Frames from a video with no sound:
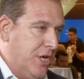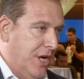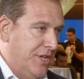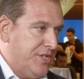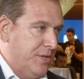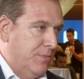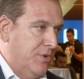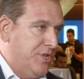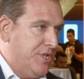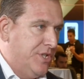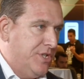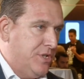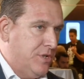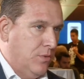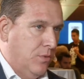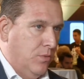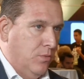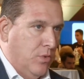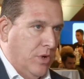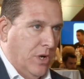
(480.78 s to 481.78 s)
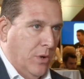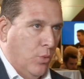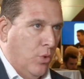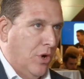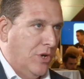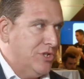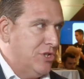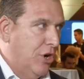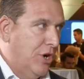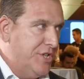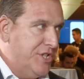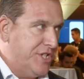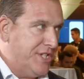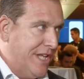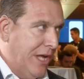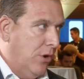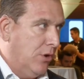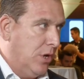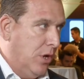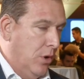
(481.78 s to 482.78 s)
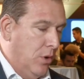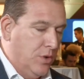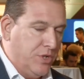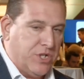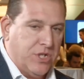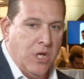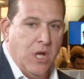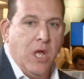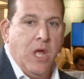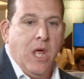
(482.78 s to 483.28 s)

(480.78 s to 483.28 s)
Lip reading: customers is one of the world's largest telcos.